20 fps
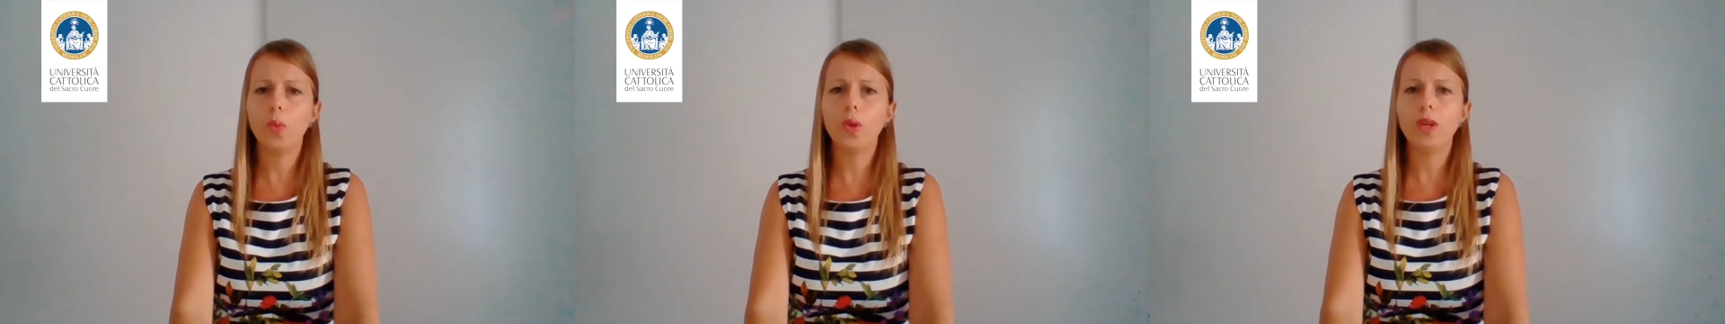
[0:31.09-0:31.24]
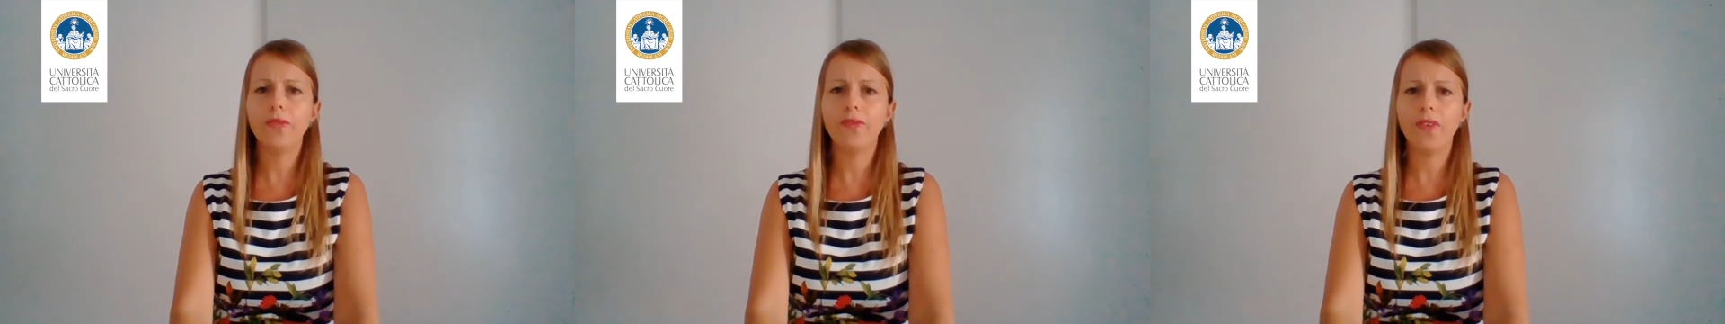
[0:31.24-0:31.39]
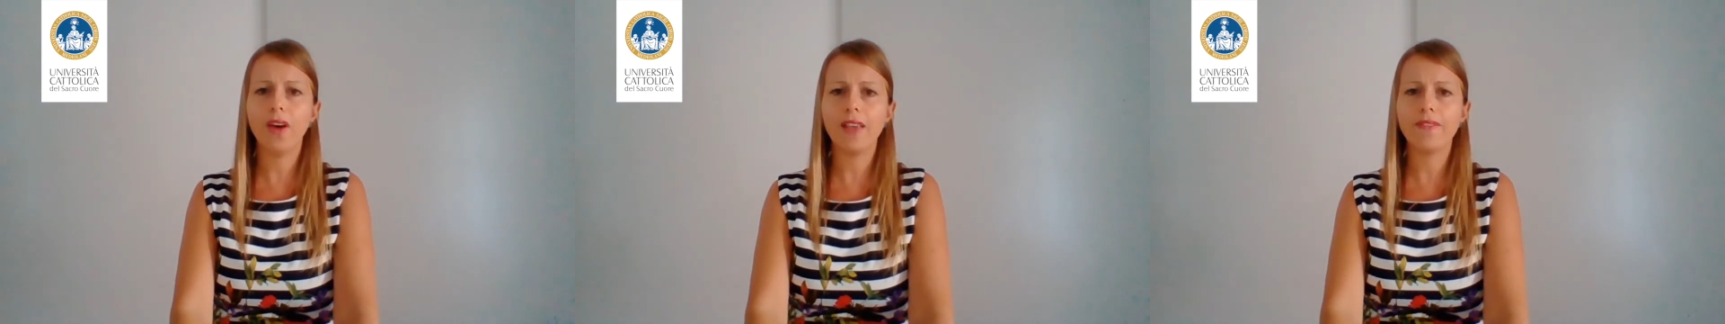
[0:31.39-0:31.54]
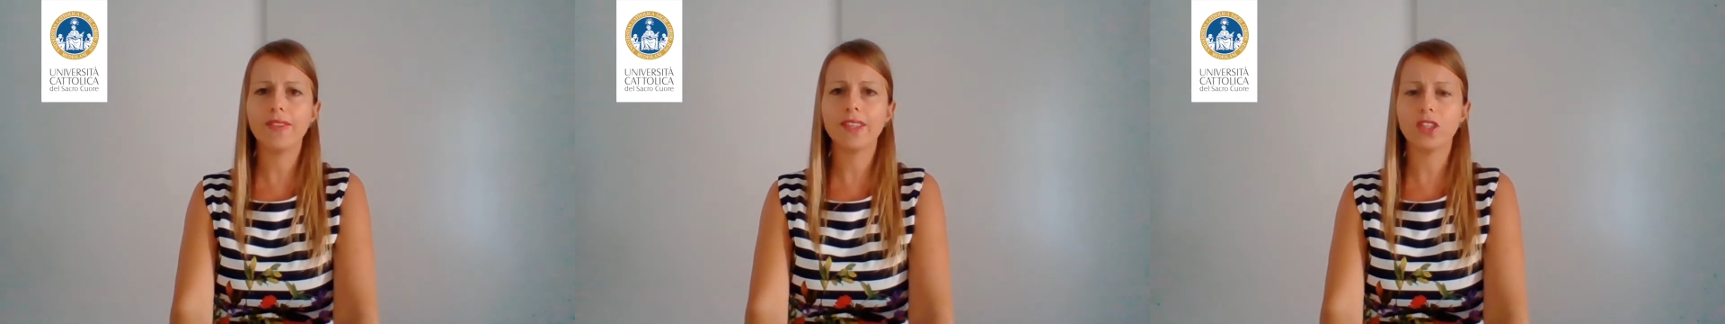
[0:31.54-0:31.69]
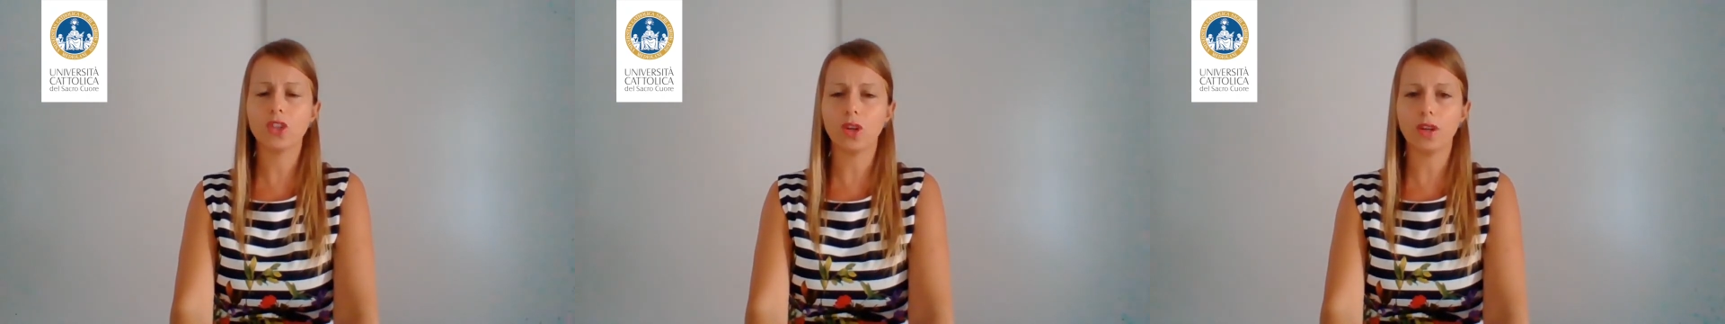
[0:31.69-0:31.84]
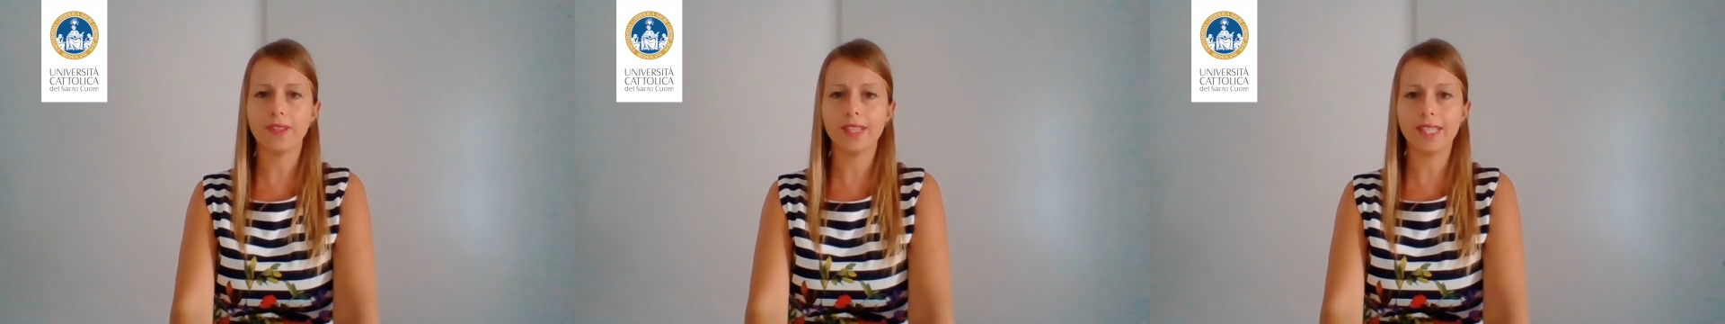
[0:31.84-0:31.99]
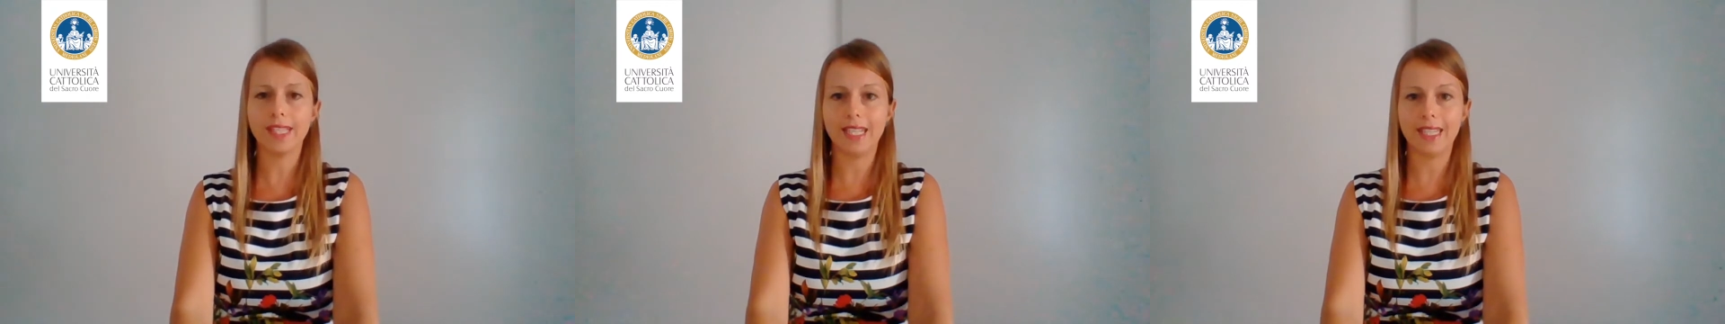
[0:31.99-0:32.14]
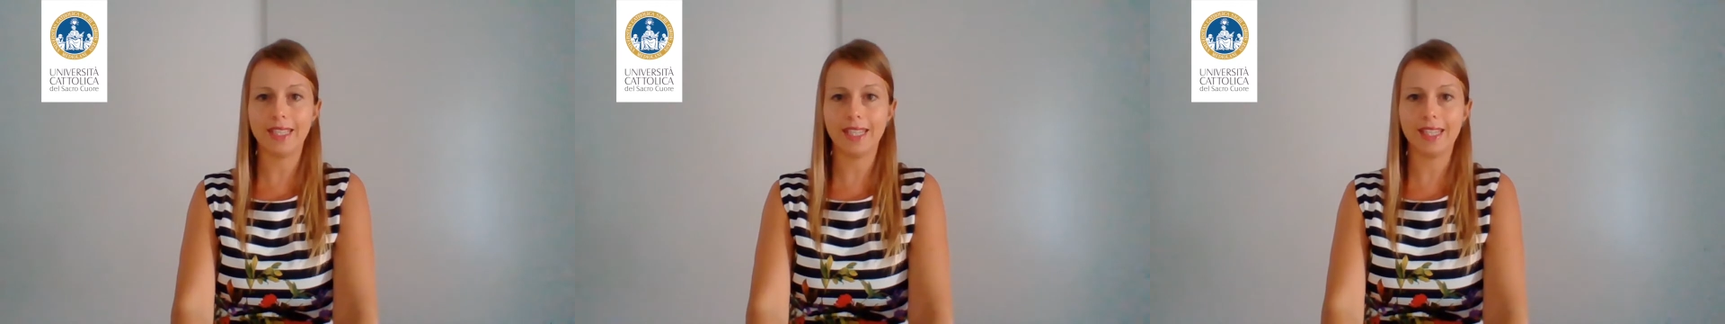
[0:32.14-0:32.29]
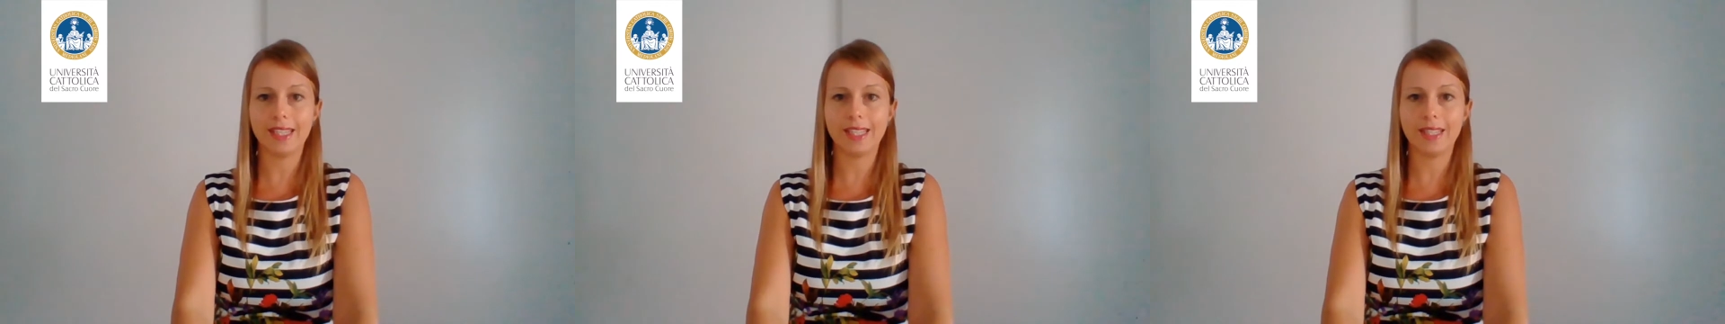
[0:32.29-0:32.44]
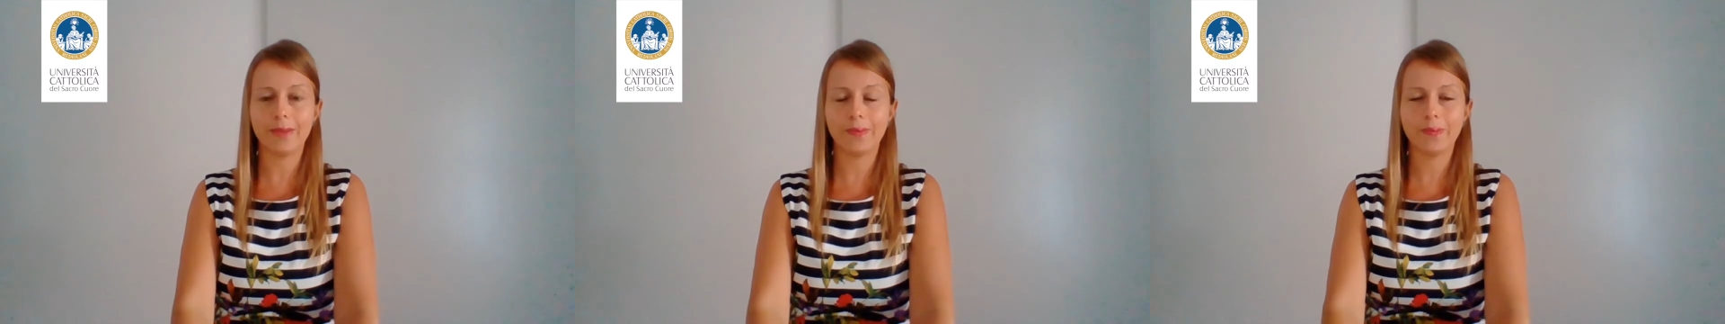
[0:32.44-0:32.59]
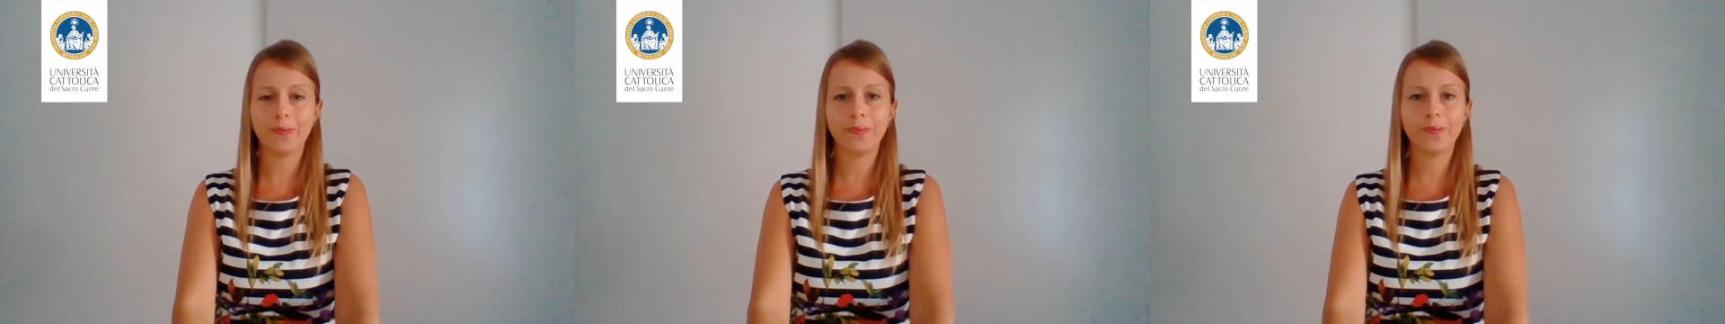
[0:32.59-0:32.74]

with 5-star facilities.